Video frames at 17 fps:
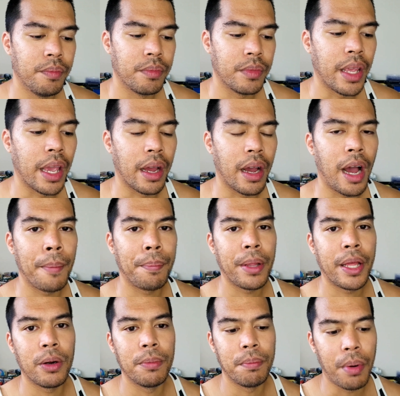yeah, I
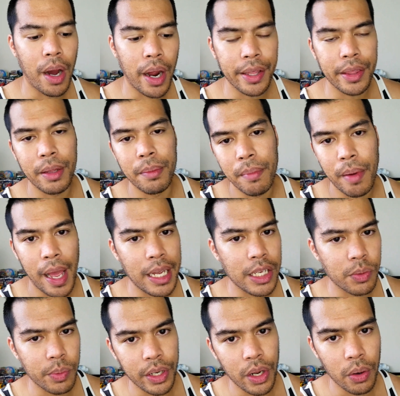plan on buying them
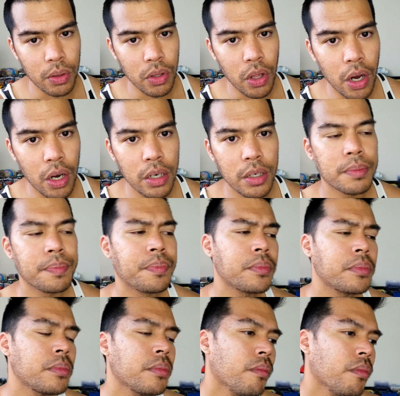as we go along,
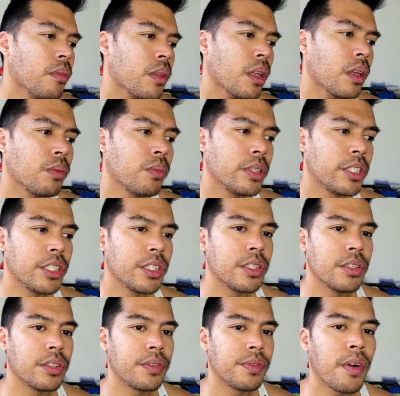which
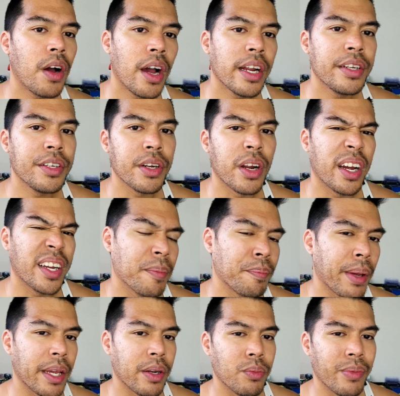is fine. You know, I
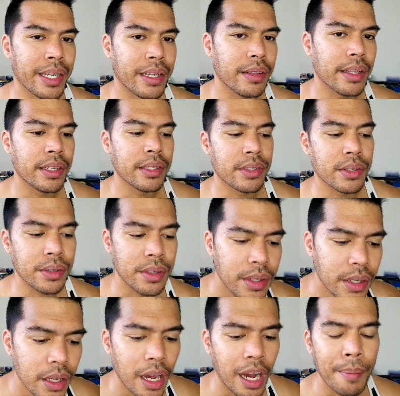get paid weekly, so
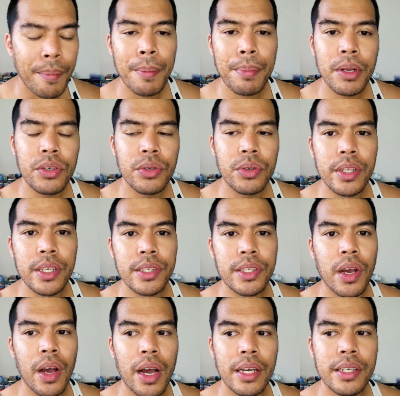I'm happy to do this,
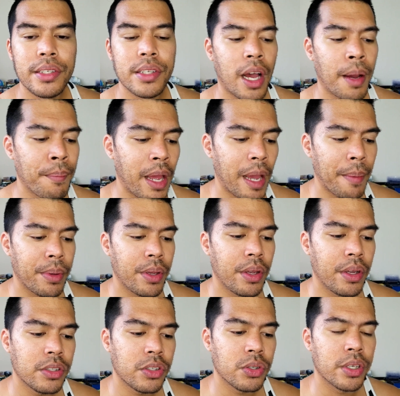guys. I'm
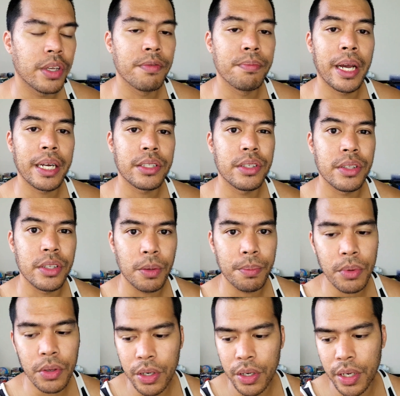happy to give back to the
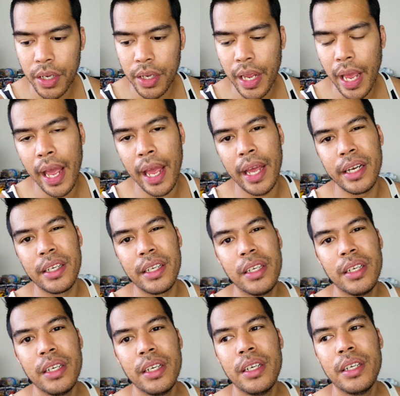community and
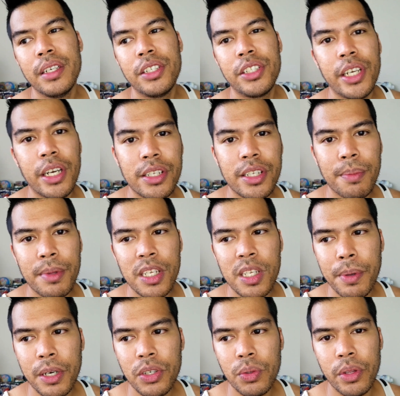share something
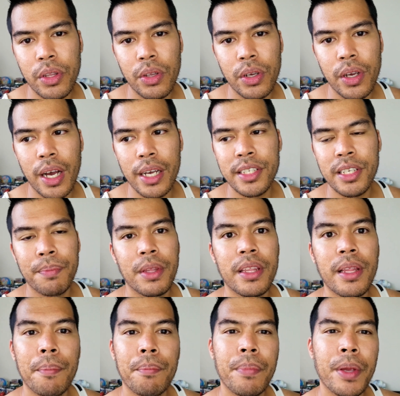special with you guys,
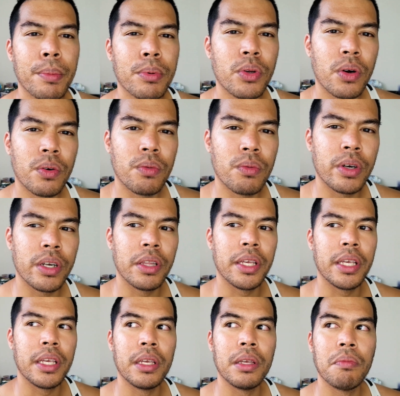something that people don't
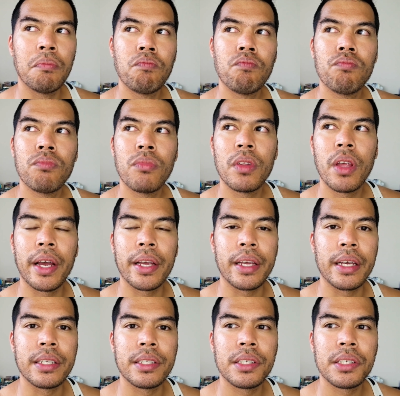really, I
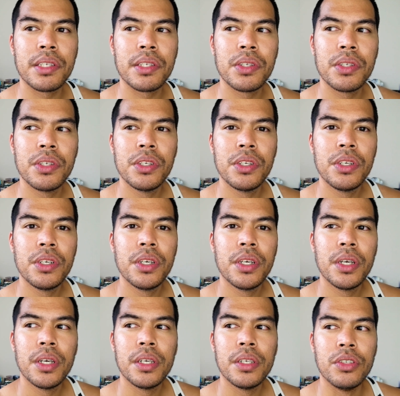guess,
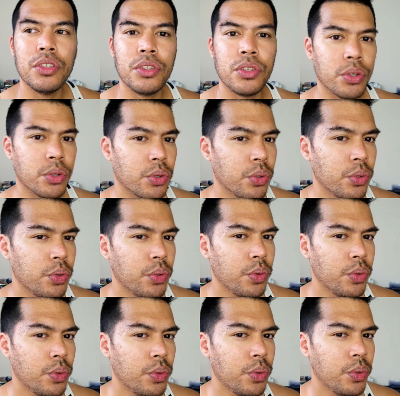
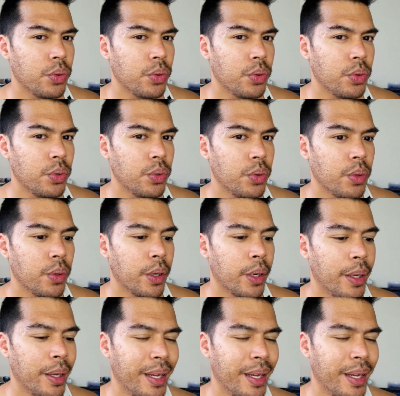do.